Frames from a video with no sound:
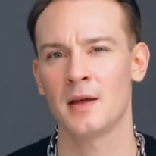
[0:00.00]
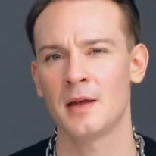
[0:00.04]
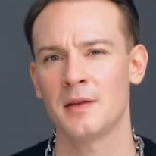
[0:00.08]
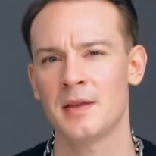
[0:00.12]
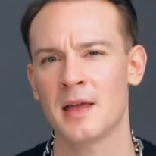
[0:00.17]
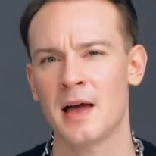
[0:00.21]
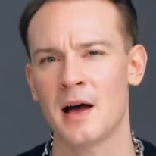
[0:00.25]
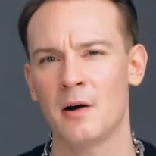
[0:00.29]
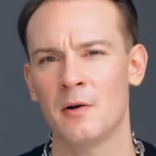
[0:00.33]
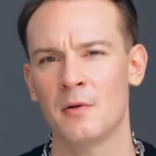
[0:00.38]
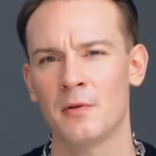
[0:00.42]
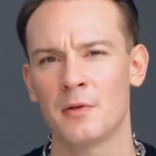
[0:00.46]

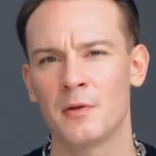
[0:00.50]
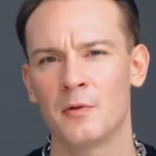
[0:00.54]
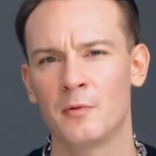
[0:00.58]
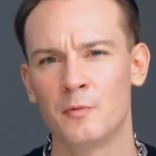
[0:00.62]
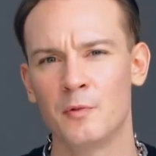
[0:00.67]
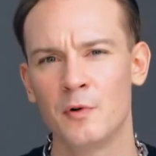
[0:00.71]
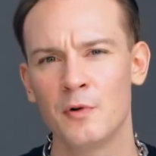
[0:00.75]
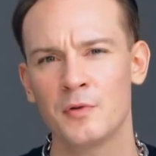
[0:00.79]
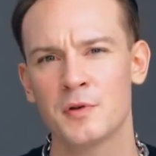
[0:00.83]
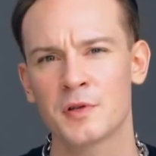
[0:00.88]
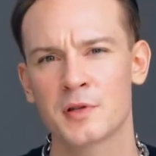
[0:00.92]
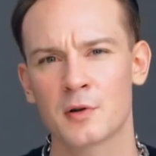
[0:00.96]
Now, the
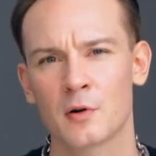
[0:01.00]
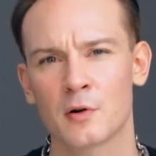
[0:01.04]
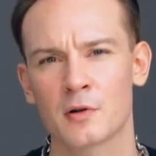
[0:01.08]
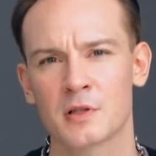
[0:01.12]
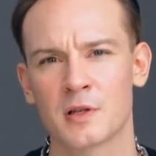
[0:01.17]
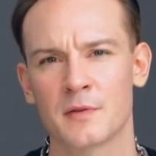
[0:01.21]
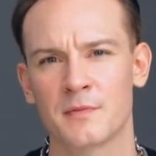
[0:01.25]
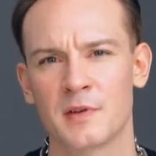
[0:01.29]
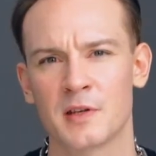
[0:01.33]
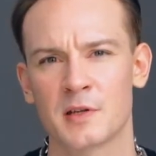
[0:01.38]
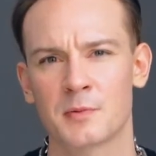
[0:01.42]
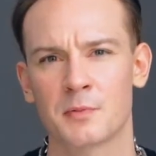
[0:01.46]
root source
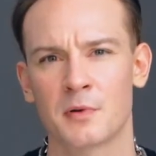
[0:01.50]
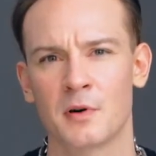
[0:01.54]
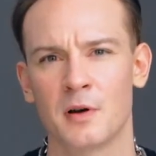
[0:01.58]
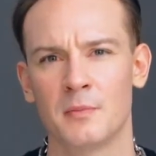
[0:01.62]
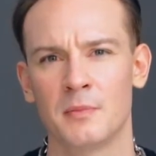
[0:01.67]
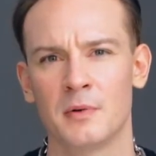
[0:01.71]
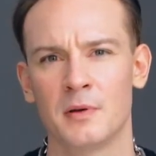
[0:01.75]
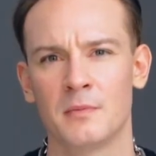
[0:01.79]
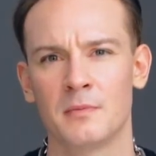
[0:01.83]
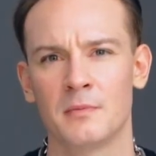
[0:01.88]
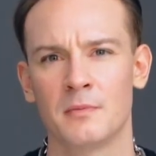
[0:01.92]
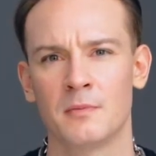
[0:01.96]
of this
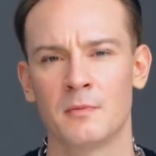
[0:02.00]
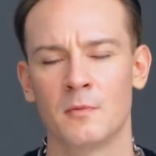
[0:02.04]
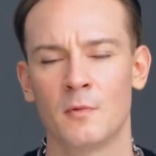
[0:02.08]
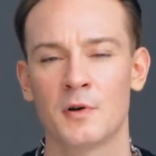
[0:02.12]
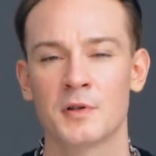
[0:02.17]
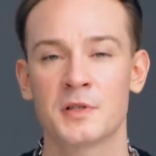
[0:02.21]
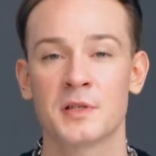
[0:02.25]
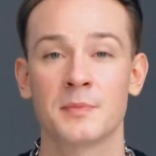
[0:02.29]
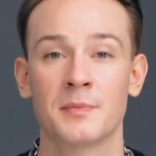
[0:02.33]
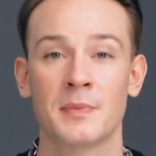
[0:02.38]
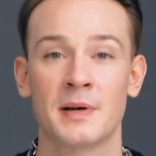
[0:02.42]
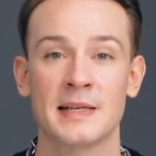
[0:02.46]
problem
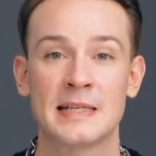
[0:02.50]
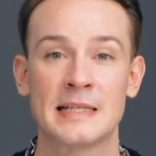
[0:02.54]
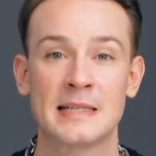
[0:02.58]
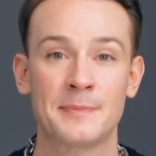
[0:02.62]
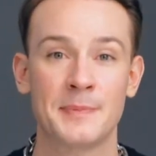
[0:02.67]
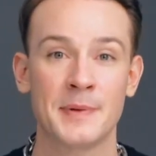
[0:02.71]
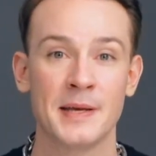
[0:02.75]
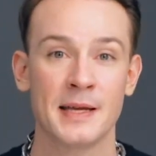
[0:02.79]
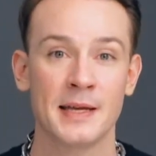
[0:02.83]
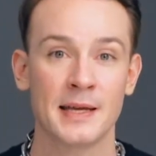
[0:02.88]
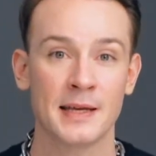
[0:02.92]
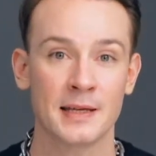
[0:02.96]
wasn't my
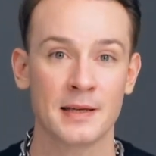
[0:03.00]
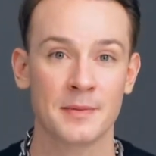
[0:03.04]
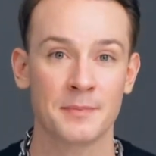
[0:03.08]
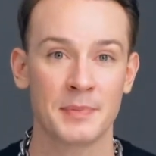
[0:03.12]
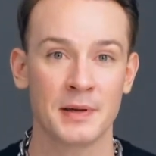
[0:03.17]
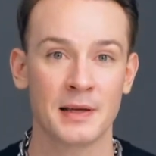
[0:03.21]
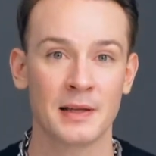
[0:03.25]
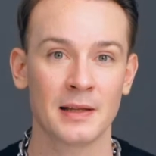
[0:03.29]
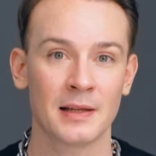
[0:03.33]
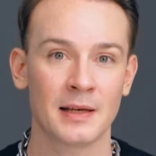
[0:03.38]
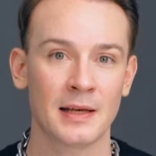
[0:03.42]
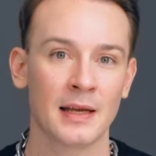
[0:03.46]
speaking
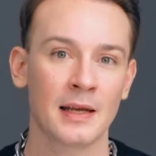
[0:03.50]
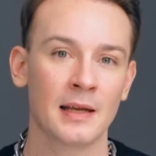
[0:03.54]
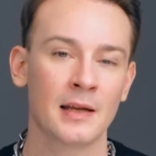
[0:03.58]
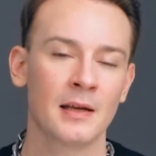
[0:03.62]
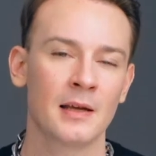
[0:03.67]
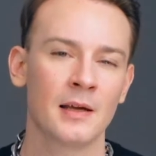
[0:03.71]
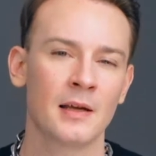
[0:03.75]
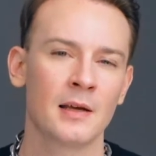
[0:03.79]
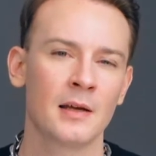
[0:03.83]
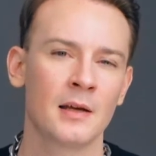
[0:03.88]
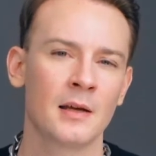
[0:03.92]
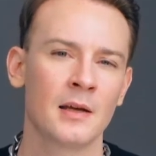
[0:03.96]
ability,
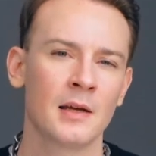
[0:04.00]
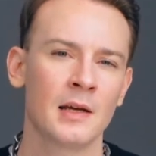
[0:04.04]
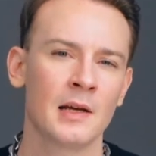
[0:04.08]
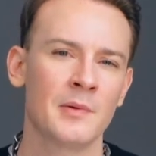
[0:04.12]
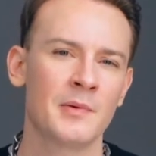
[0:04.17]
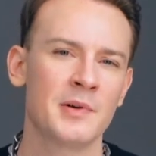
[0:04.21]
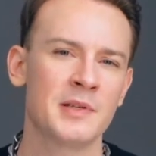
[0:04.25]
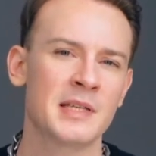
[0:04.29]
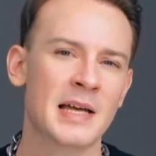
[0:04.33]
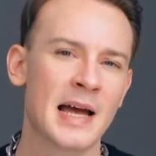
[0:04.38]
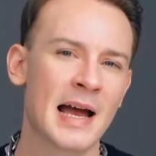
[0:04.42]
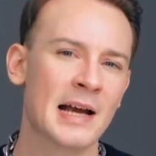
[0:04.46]
it
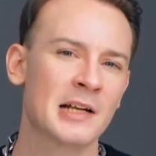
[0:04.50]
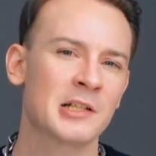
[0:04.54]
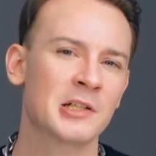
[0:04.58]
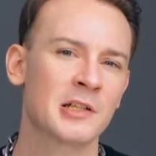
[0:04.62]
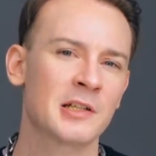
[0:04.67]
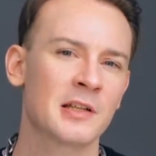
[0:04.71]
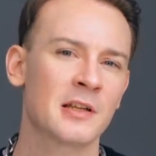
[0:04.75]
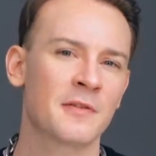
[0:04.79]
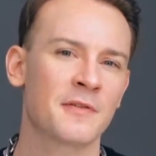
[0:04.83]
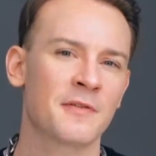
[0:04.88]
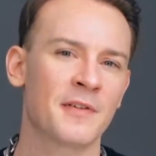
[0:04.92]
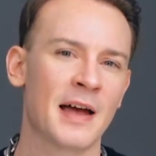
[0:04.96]
was
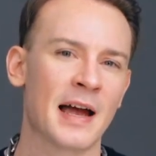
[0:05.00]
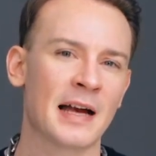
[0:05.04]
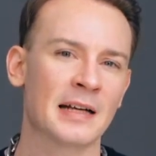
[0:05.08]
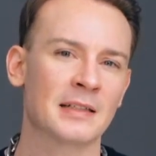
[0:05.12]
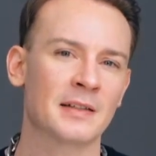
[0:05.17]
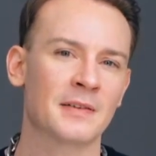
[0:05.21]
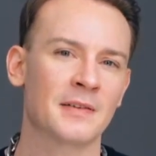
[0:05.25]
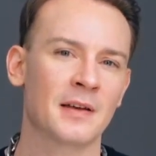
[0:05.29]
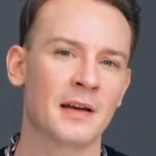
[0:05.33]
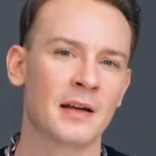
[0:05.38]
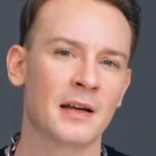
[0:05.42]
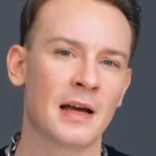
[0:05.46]
actually the
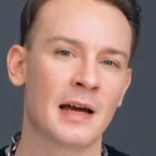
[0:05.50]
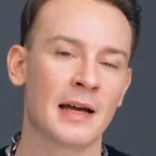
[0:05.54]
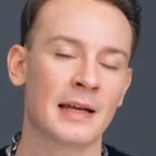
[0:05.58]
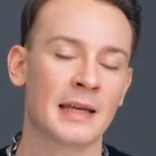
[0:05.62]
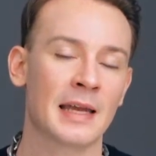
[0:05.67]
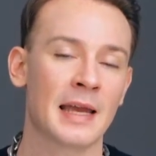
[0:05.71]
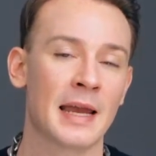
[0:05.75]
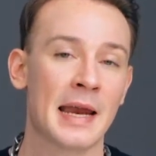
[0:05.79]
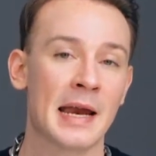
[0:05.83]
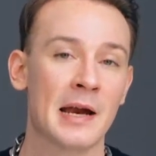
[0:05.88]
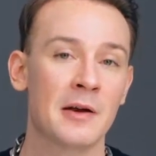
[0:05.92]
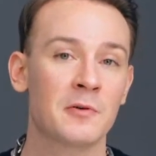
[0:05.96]
fact that I
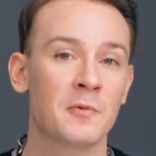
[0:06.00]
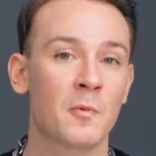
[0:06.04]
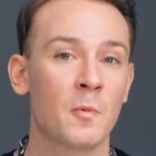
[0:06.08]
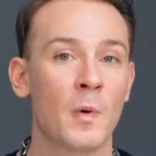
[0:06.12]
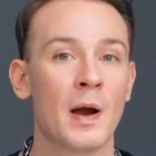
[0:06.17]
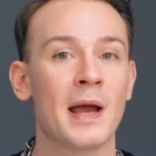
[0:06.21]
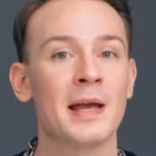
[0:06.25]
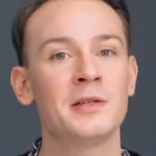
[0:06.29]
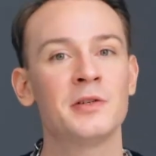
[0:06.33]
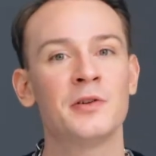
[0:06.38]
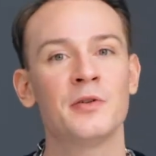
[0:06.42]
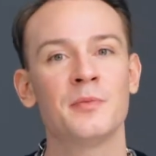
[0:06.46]
cared
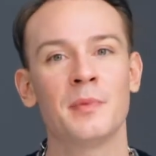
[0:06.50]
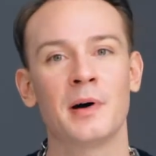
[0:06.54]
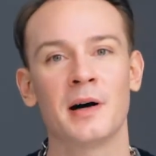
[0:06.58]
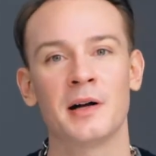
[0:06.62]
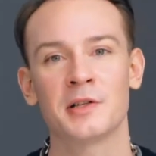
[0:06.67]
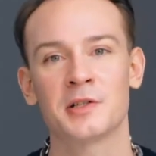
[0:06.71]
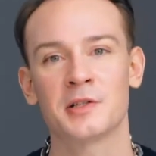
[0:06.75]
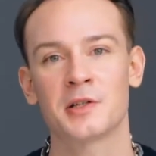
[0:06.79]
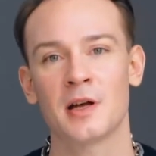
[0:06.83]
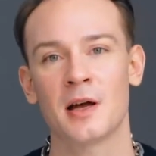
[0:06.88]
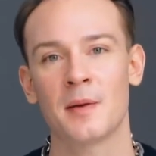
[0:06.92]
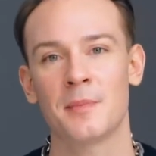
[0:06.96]
way too
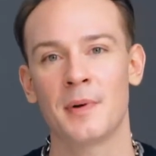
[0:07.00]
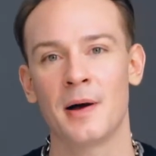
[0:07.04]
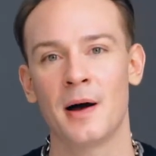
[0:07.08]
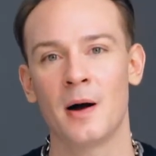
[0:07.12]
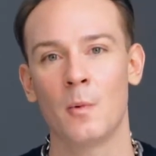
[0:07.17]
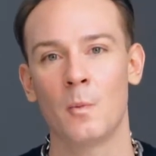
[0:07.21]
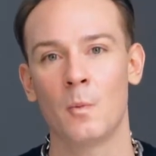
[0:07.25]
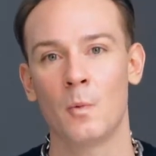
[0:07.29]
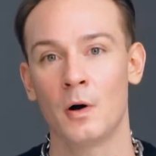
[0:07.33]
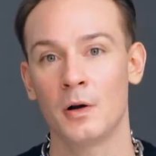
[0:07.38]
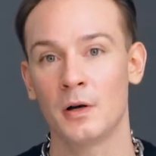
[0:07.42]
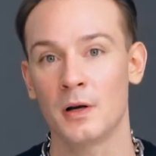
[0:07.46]
much
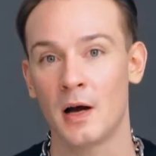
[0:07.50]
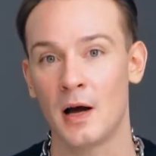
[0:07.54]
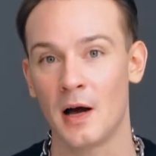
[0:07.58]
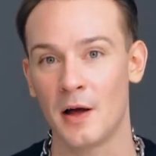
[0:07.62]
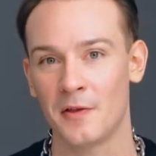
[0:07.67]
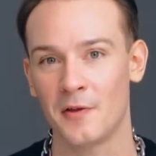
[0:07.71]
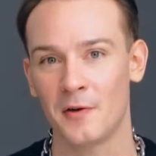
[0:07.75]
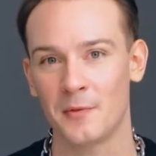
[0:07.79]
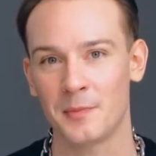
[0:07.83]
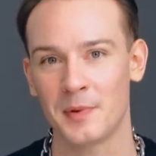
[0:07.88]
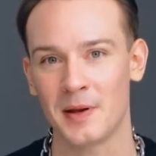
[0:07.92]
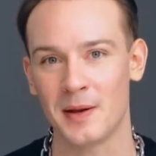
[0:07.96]
about what
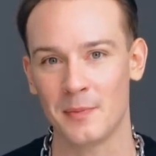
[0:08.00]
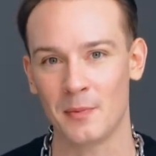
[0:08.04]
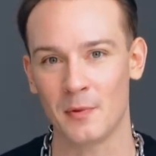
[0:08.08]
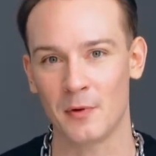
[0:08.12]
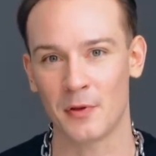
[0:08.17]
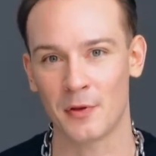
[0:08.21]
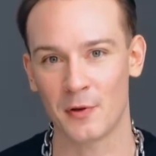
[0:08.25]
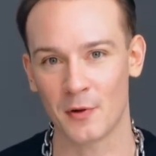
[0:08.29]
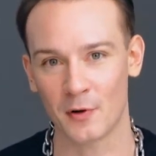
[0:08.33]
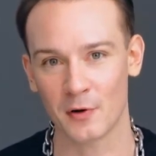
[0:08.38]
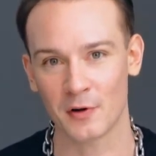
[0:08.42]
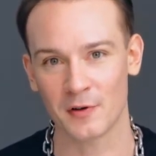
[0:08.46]
other people
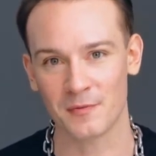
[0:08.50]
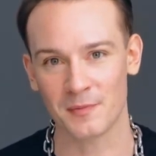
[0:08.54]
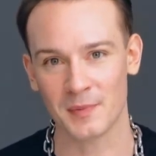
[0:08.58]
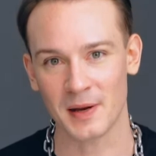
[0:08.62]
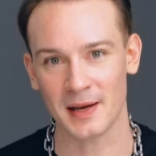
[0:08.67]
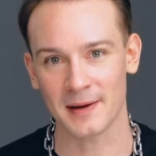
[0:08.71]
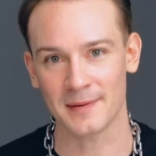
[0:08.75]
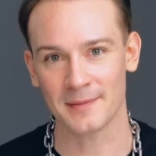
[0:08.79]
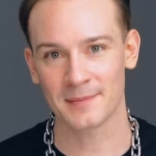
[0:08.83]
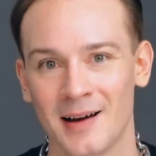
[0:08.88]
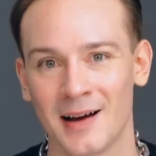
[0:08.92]
thought of me.